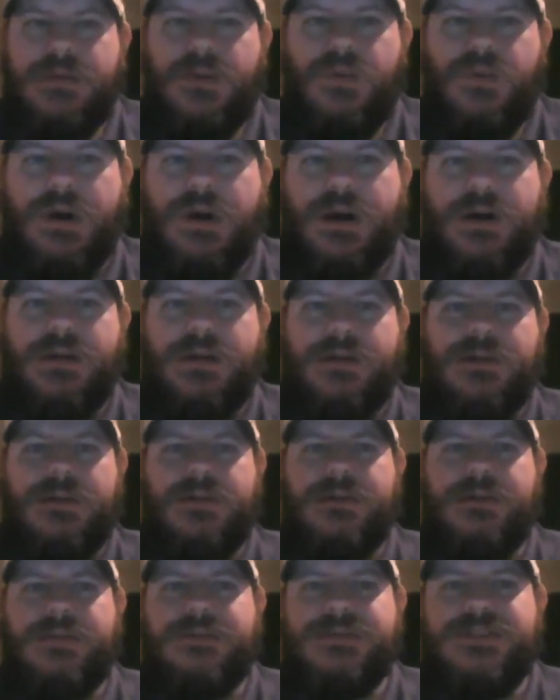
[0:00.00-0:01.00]
Well,
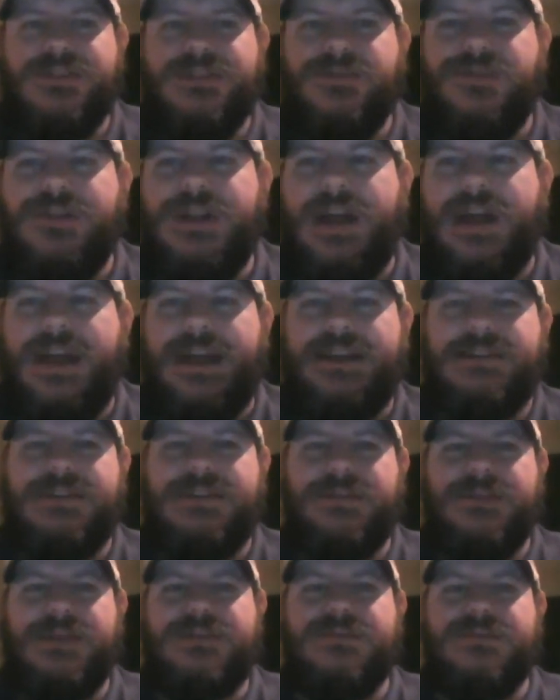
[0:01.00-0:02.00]
someone asked
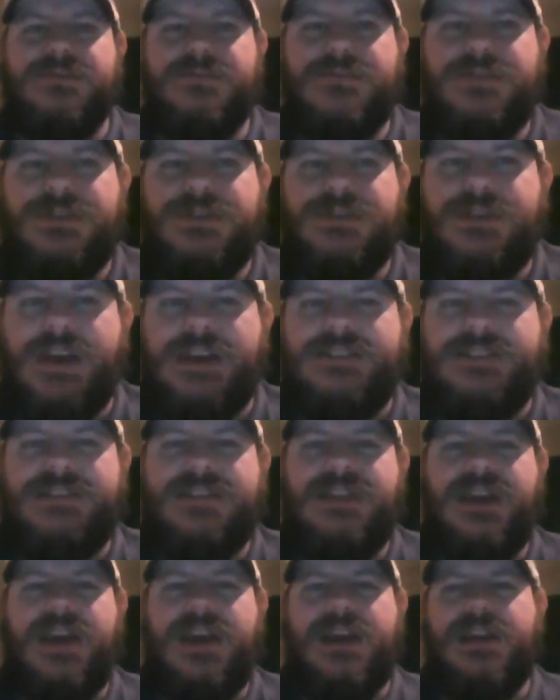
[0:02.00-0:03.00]
him this
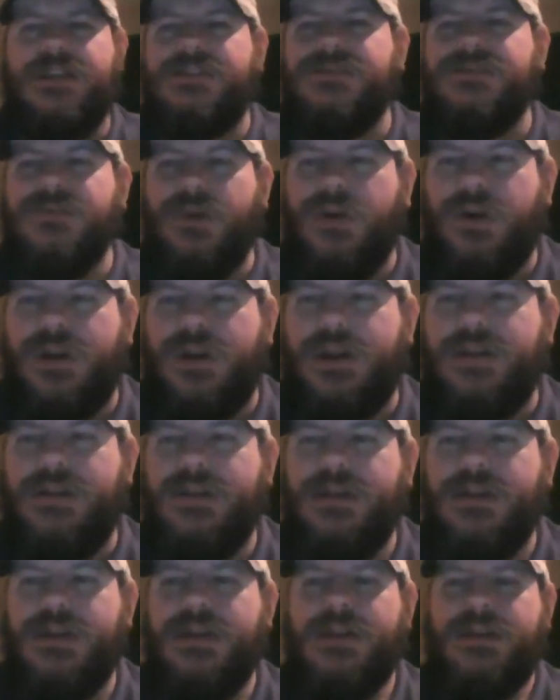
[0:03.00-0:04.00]
yesterday or this morning
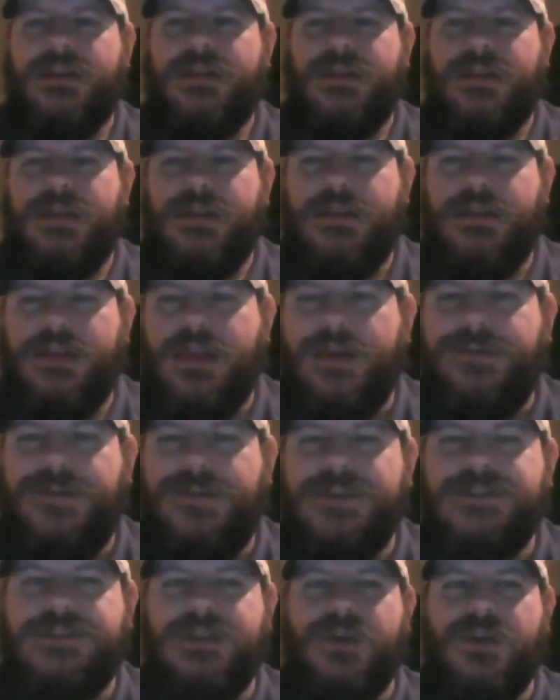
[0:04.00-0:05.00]
if
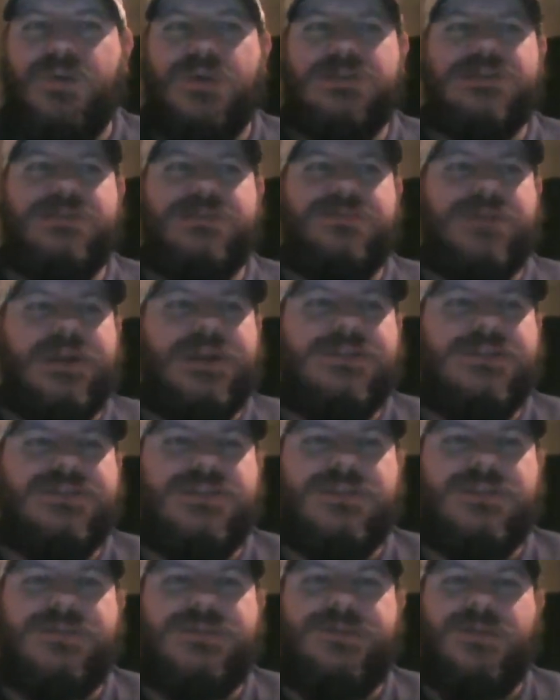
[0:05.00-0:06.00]
he still wants to play
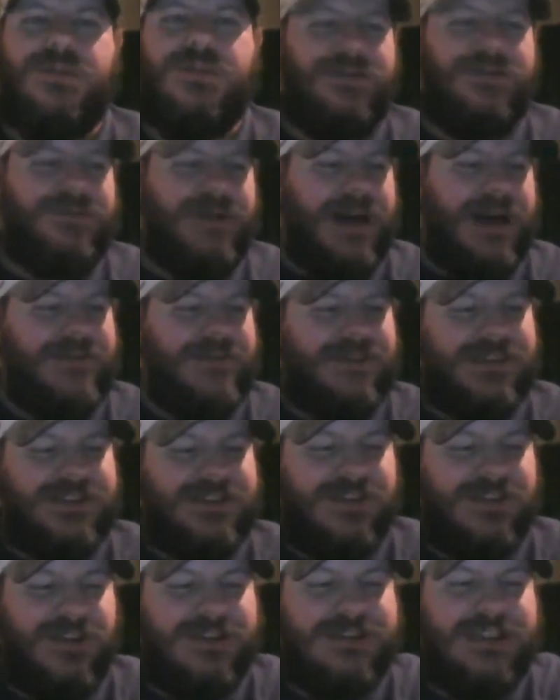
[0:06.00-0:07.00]
till he's 45, and he
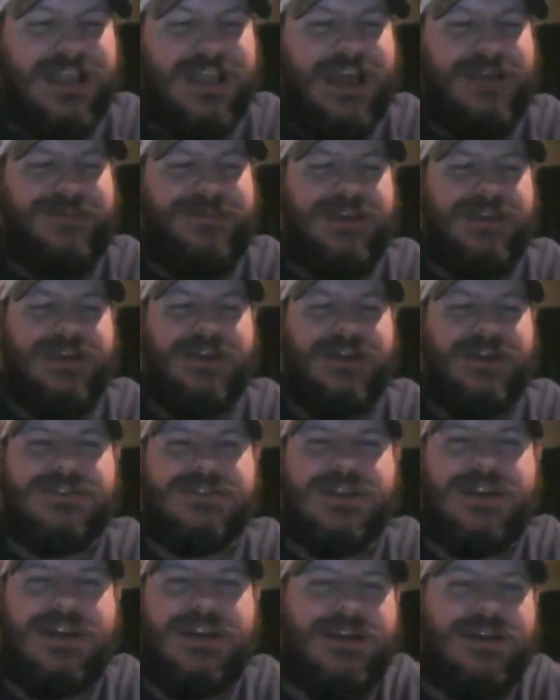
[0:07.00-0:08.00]
starts laughing. He goes,
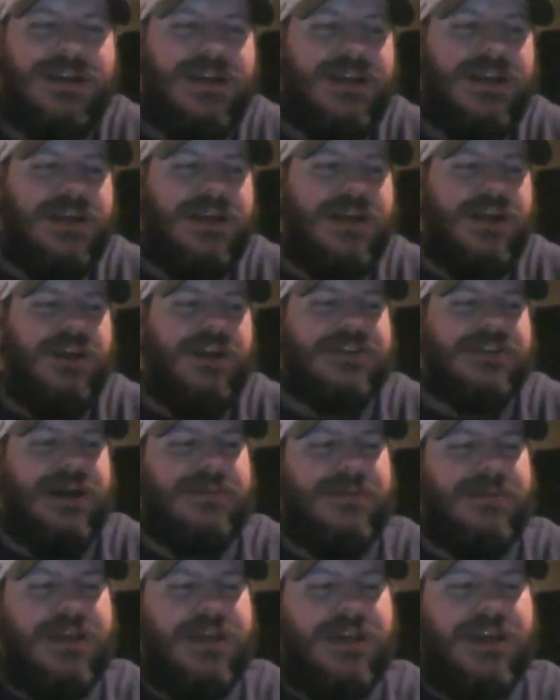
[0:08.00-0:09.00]
I'm
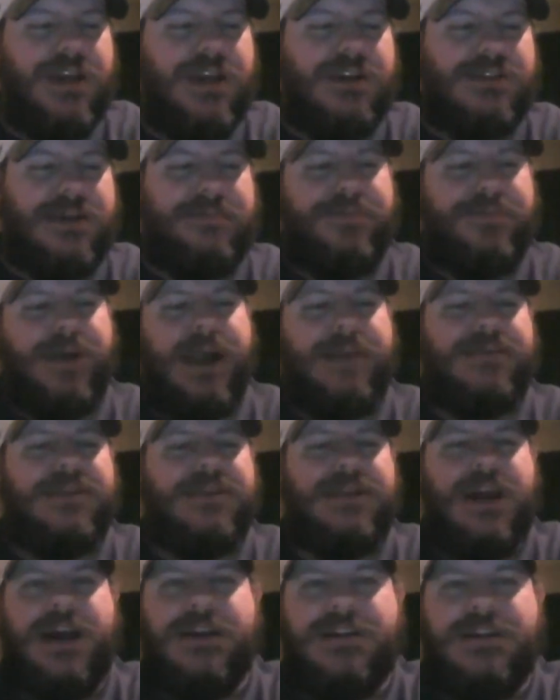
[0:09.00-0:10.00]
probably
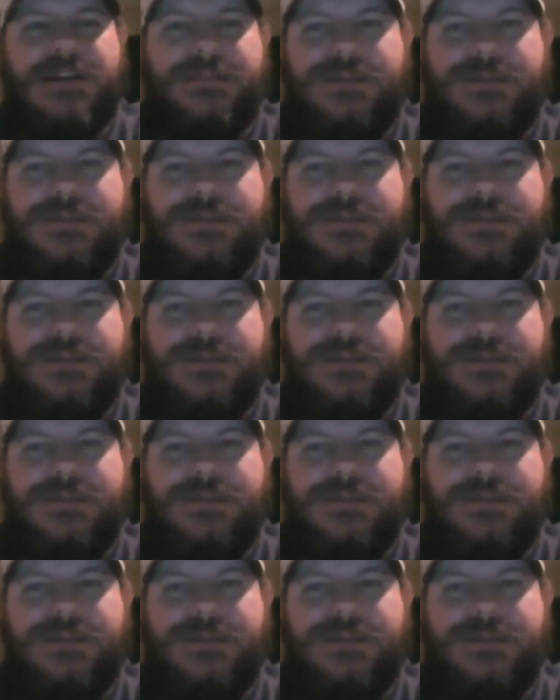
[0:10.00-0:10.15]
not going to